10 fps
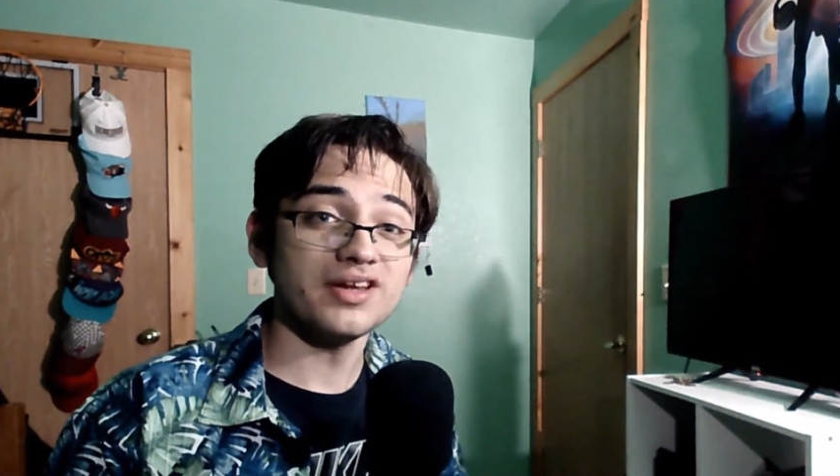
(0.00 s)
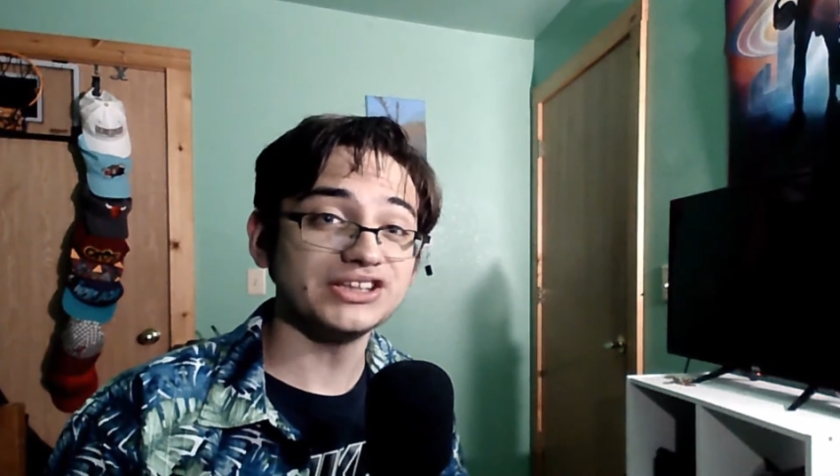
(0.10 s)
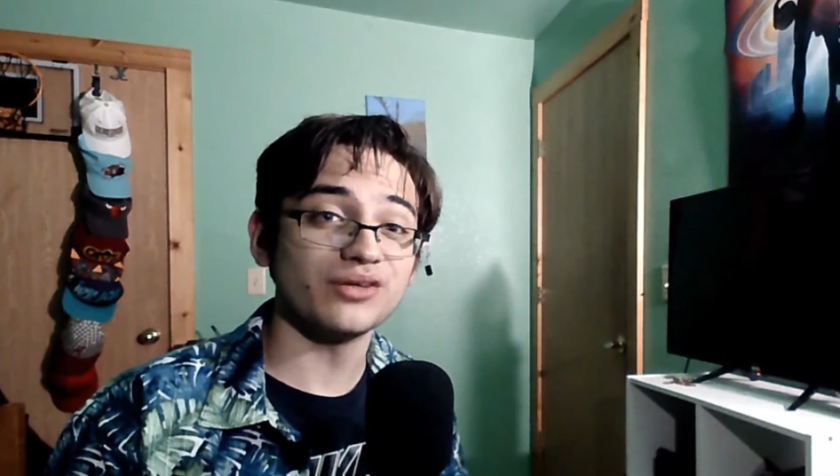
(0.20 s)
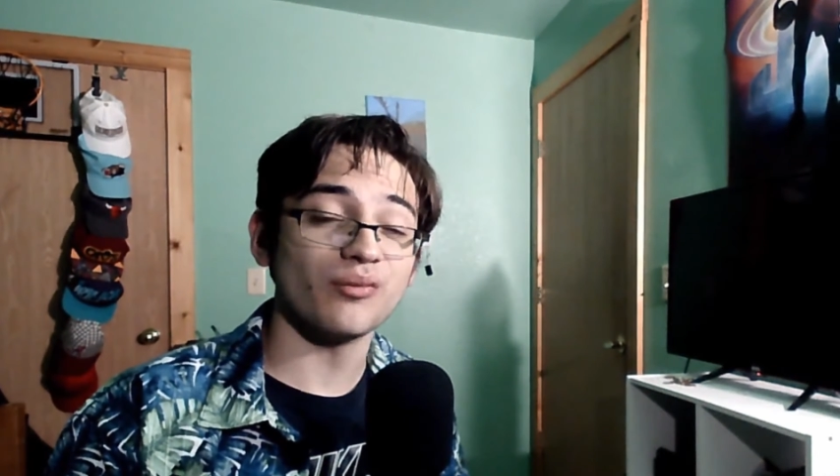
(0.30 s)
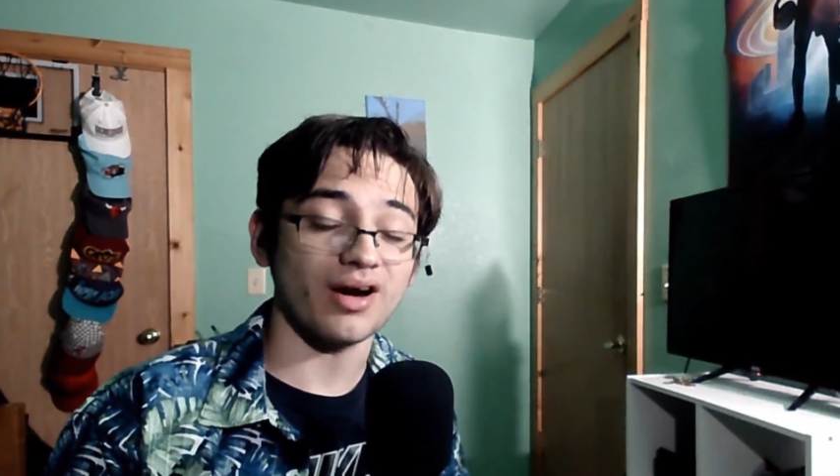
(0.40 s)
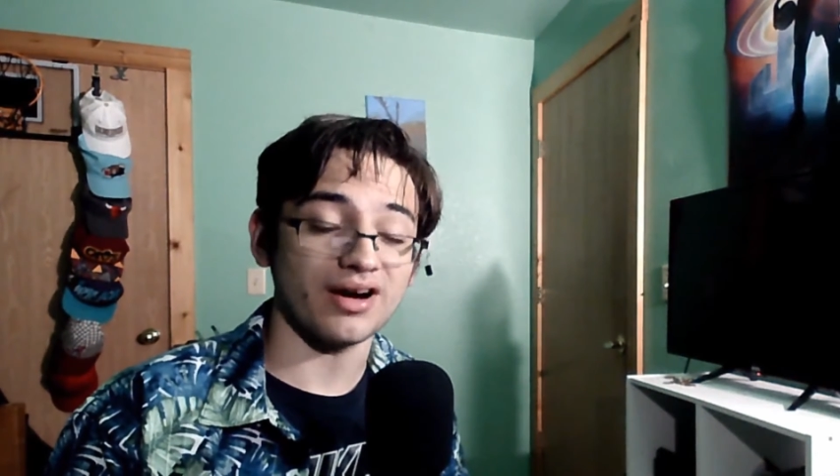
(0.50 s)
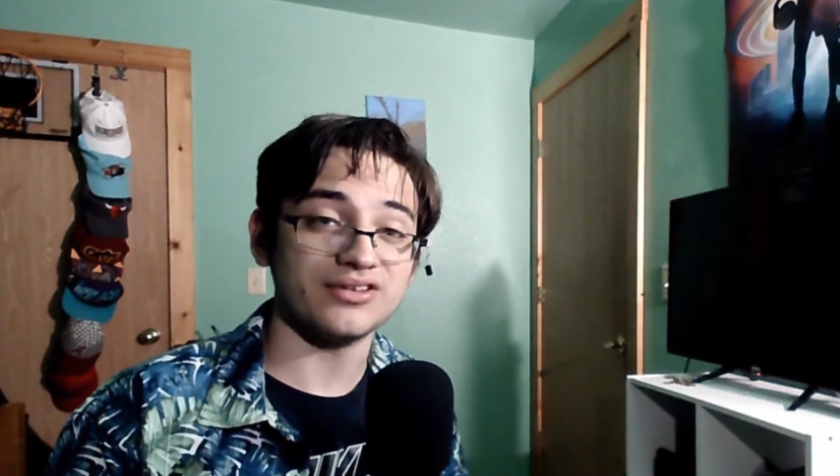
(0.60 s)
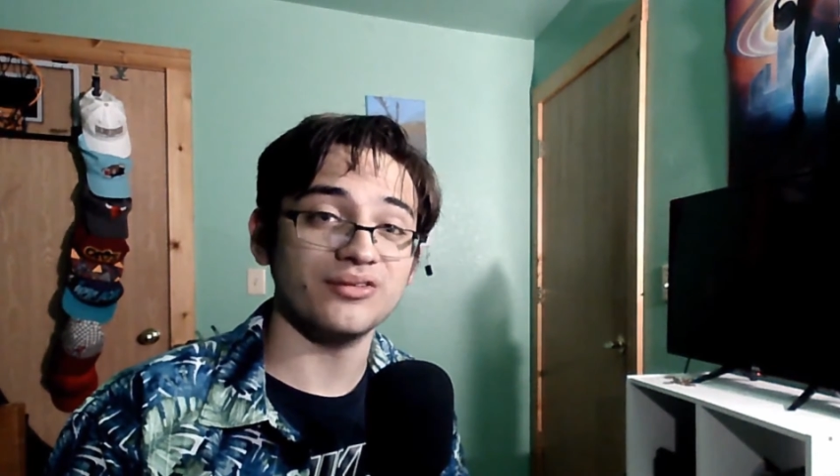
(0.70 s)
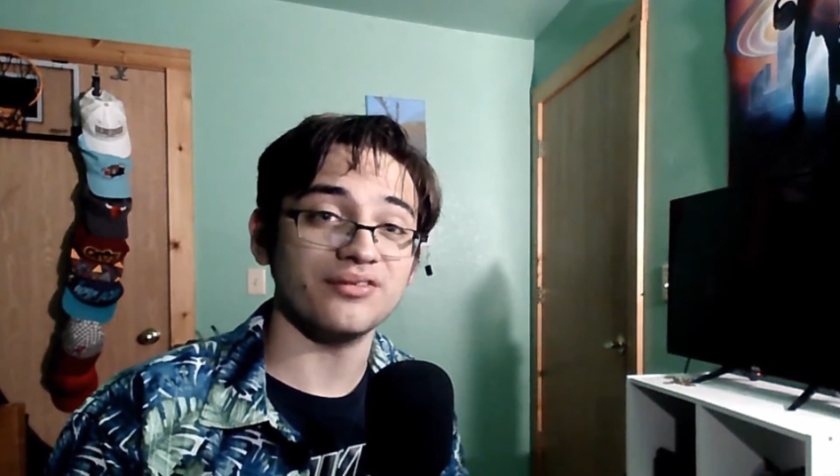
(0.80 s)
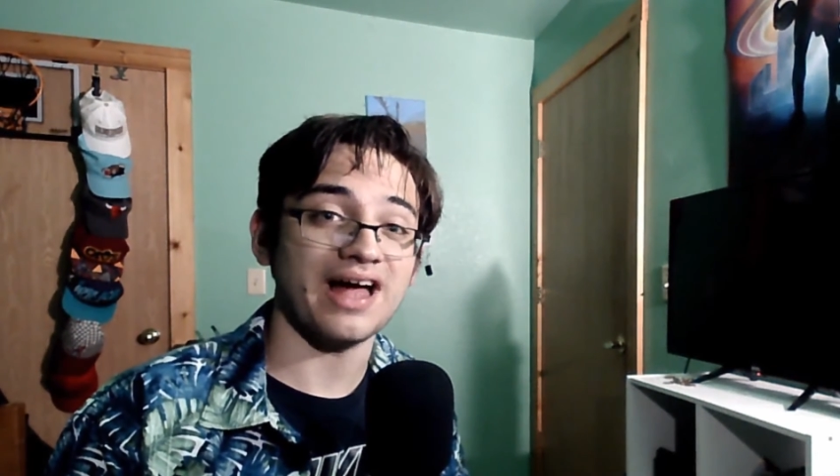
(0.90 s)
should want to
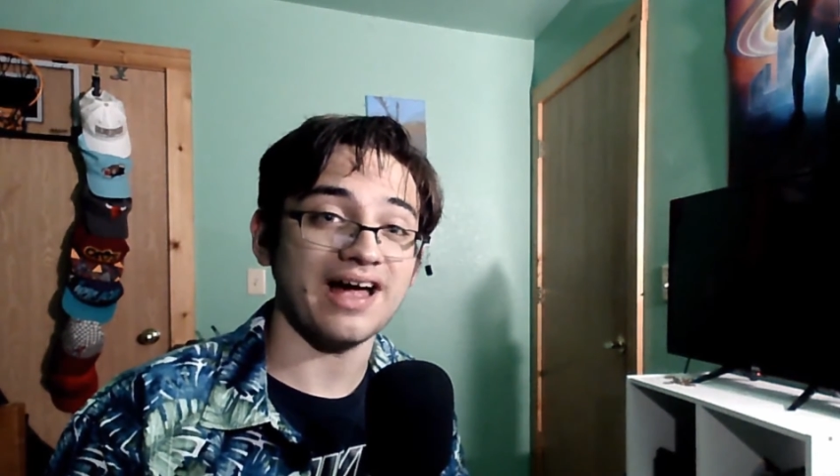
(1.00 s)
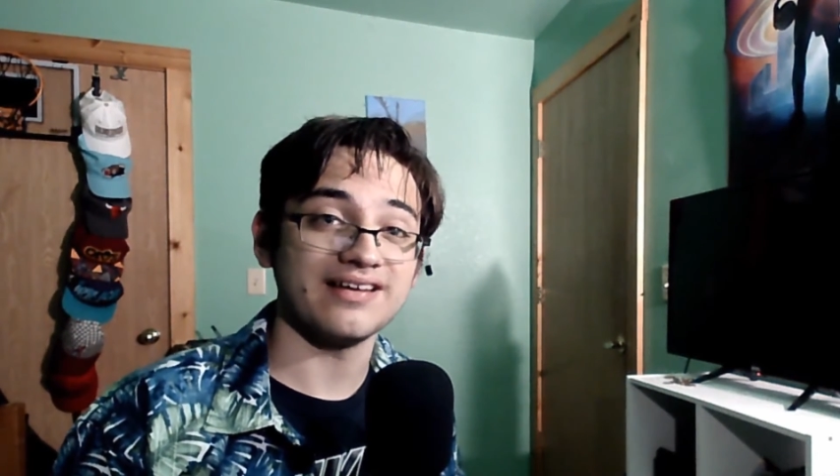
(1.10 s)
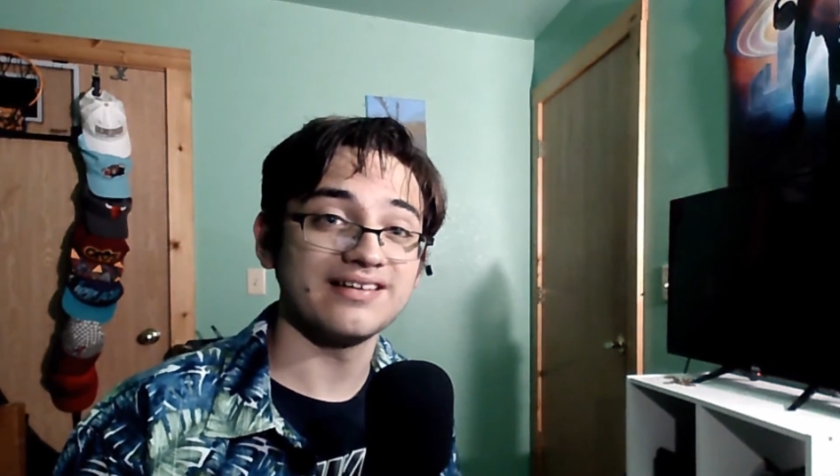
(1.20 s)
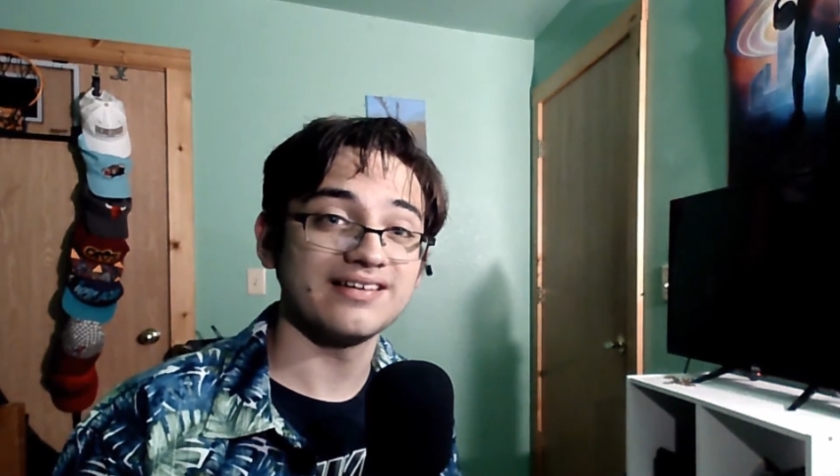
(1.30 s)
do that.